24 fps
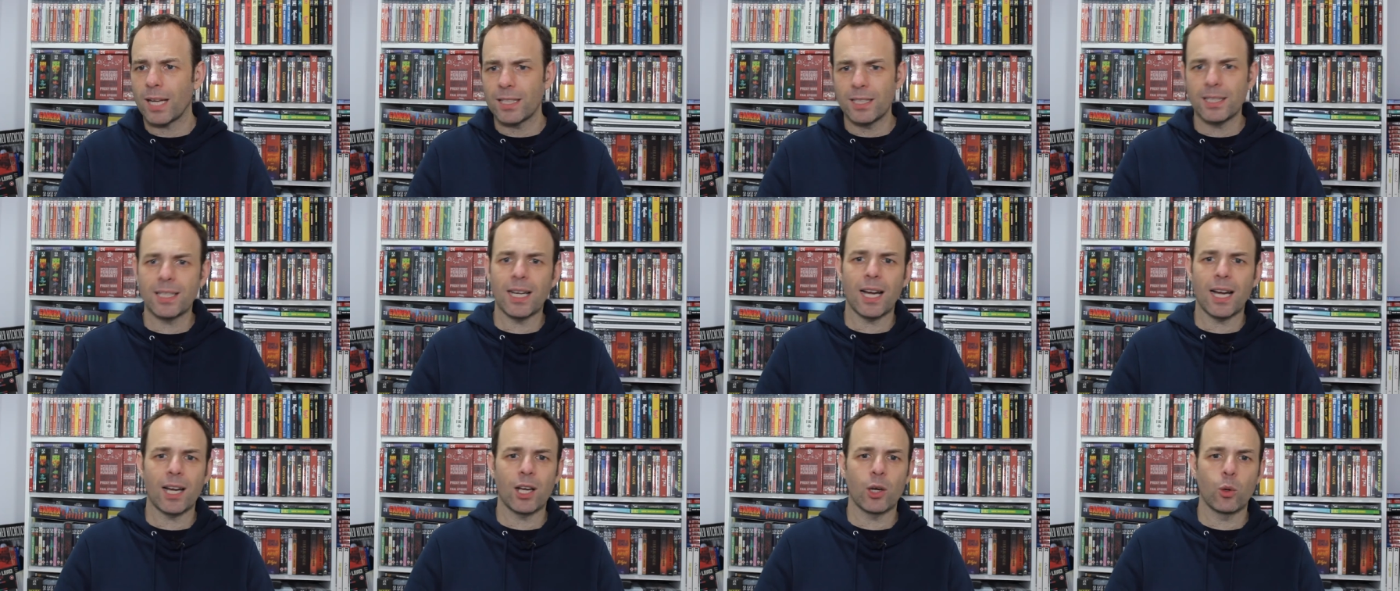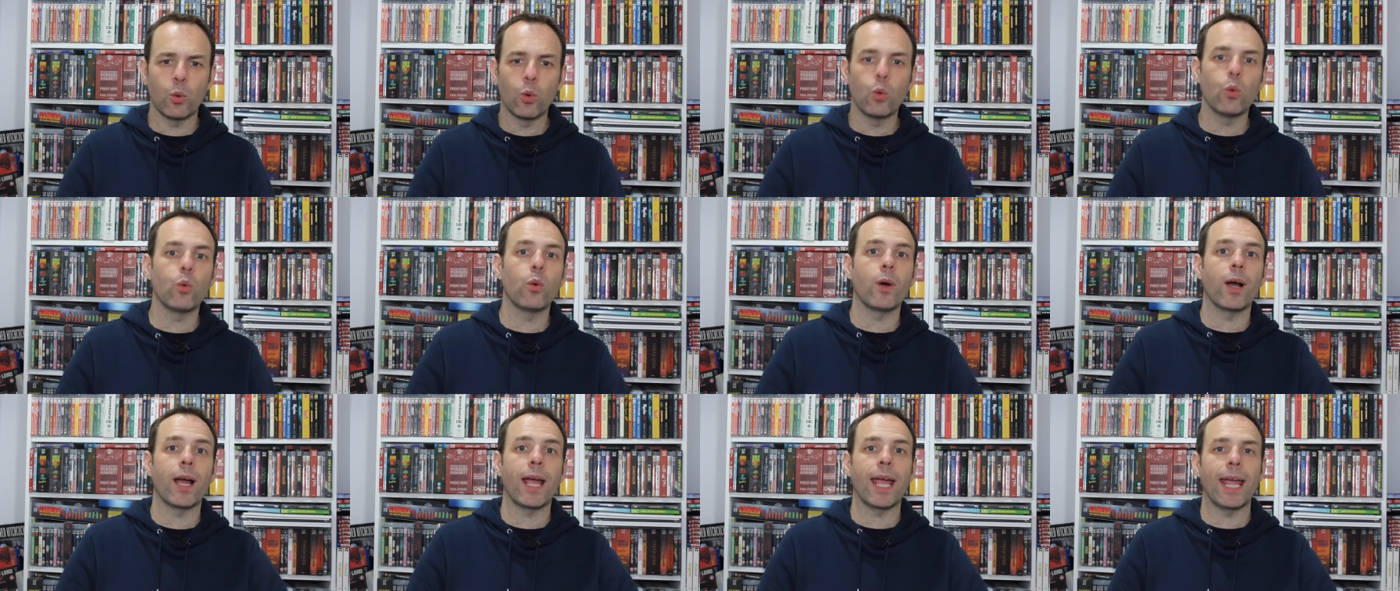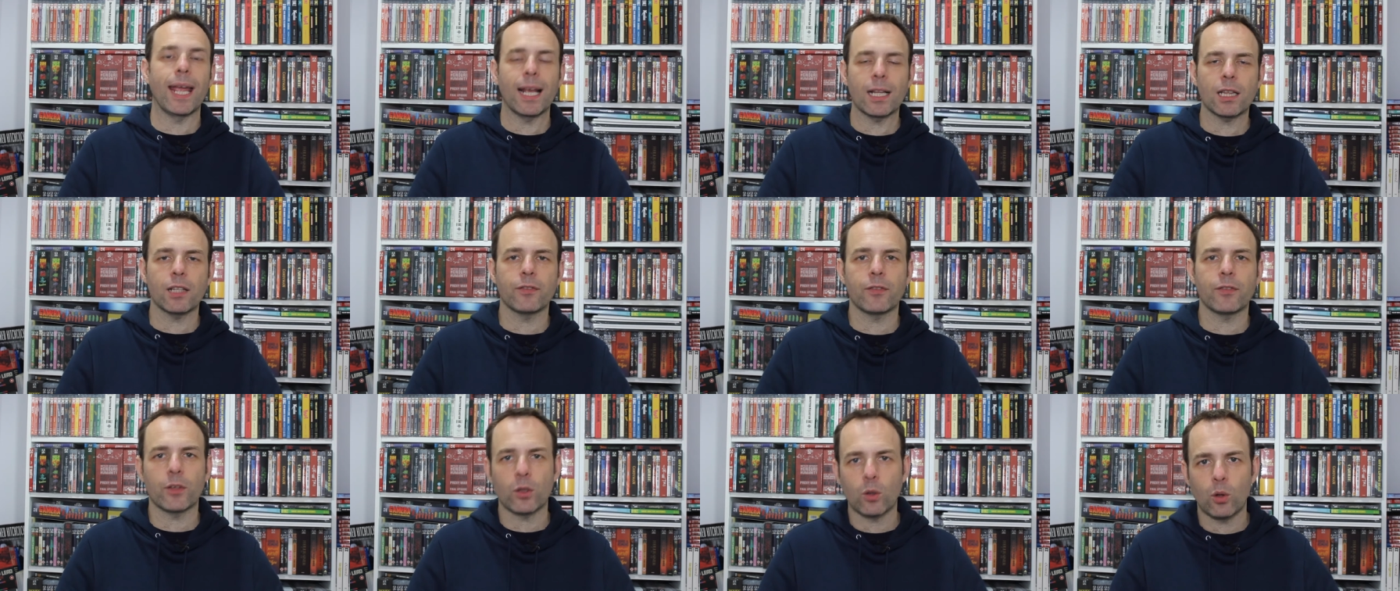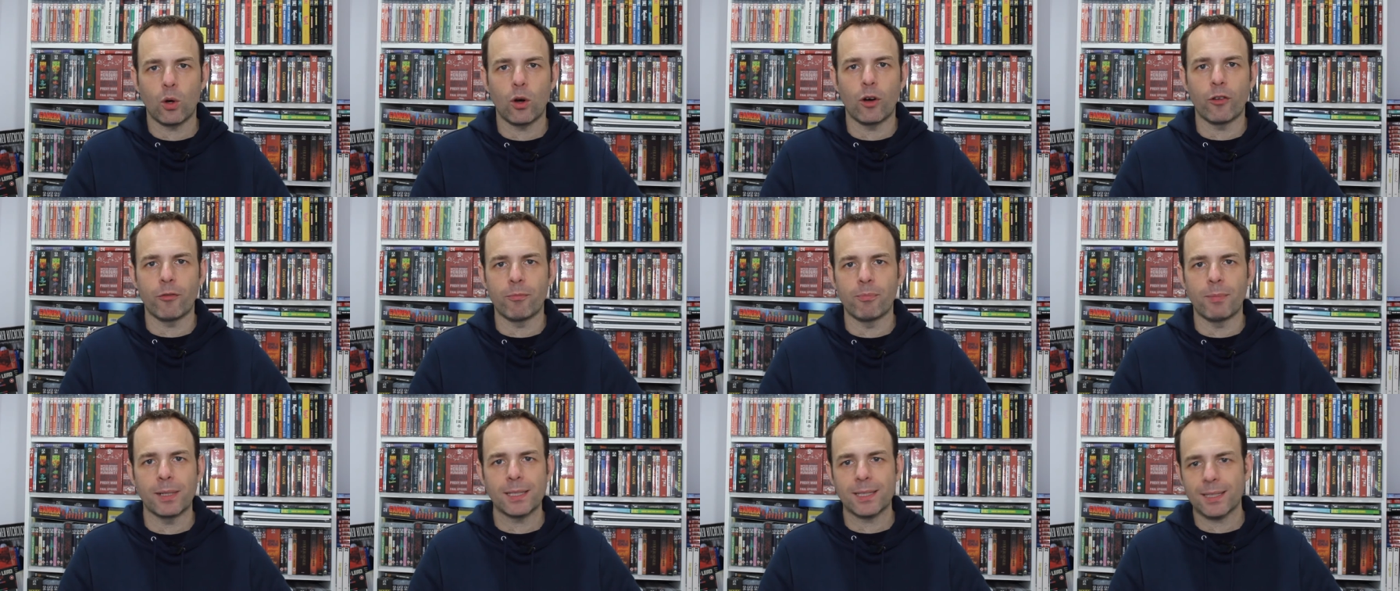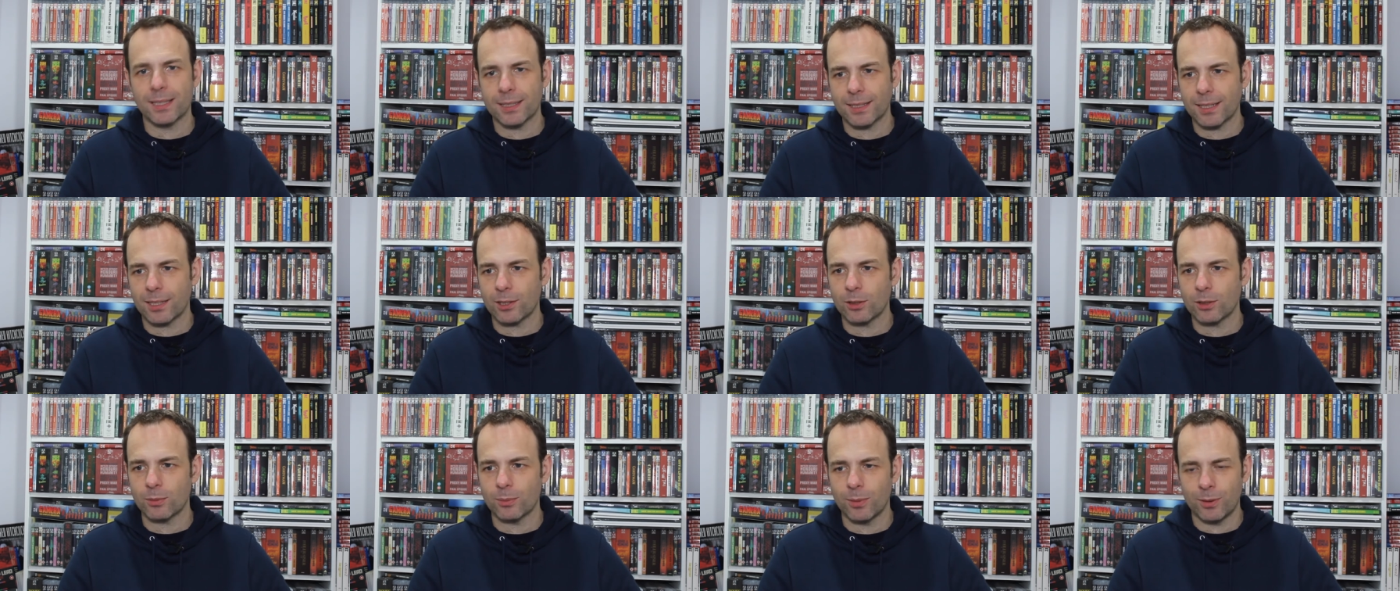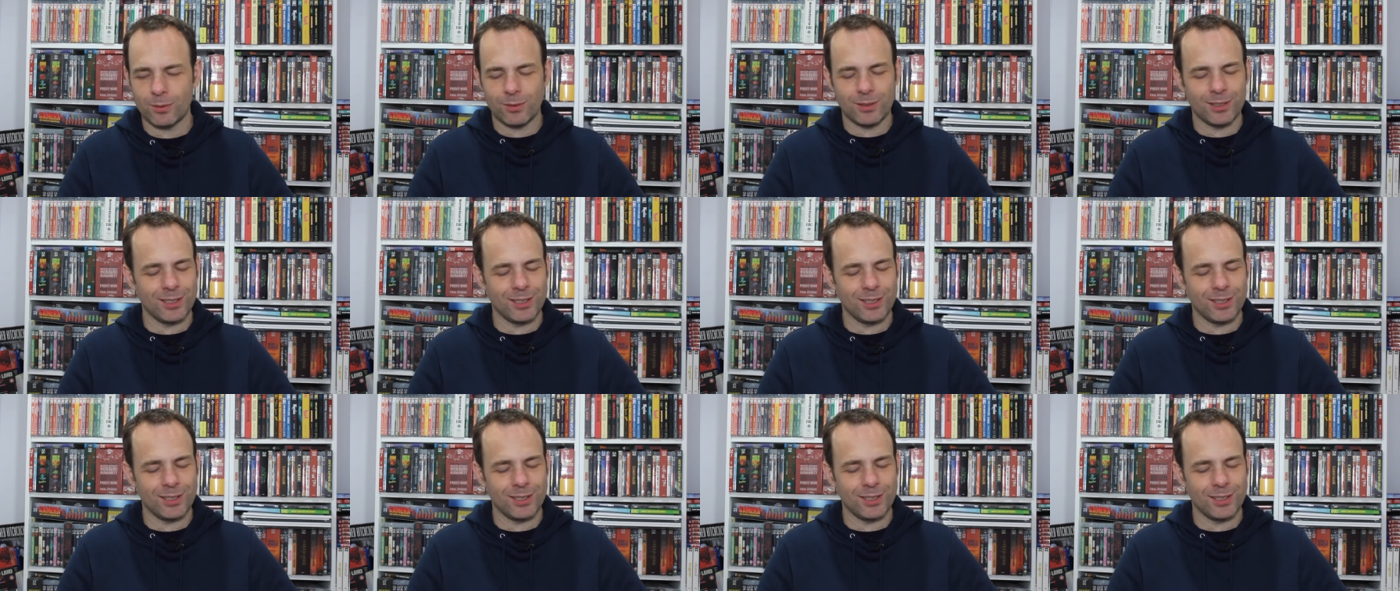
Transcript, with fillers: And you get a whole hell of a lot of mysticism.